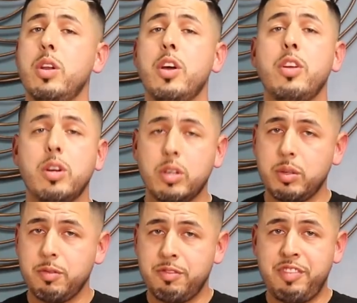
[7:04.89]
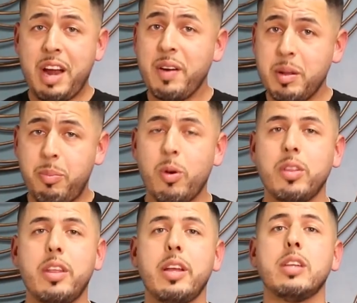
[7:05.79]
another very important
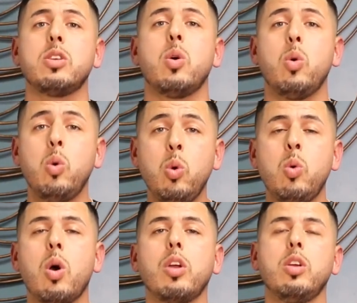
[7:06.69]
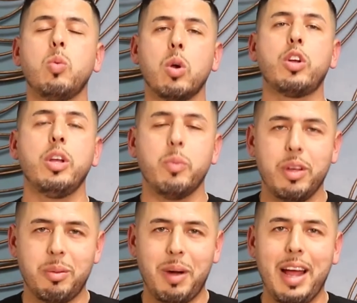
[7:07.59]
thing is, who are you working
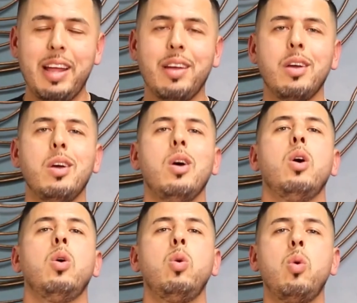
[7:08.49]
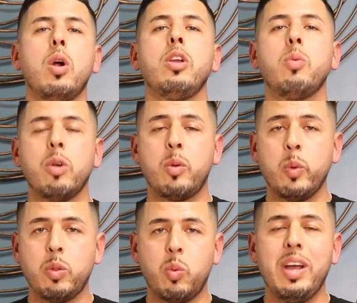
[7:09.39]
with, right? Who are you working
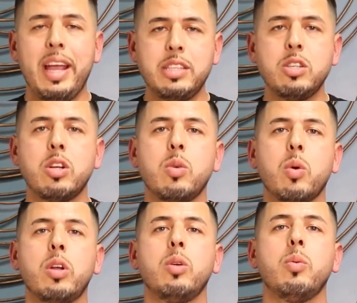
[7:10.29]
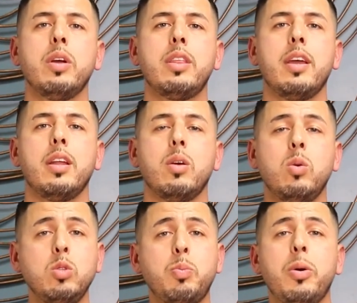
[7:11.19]
with? What agent are you working with? And
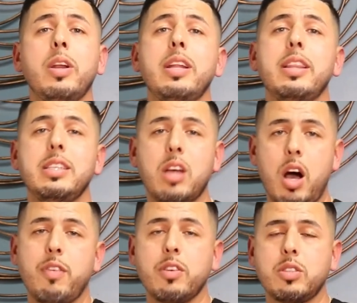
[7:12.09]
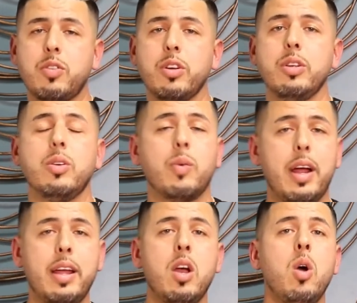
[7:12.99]
who's putting in these offers for you,
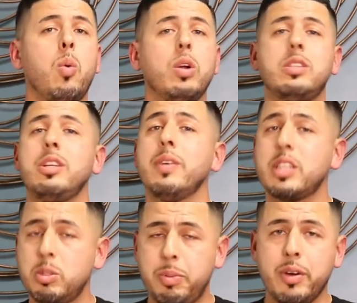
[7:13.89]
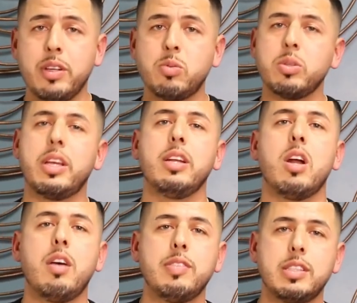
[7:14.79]
right? What's their experience with getting
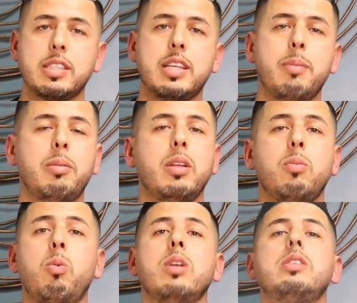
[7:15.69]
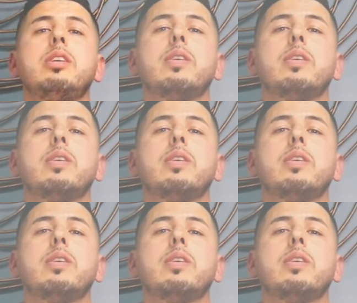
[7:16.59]
offers accepted? What's their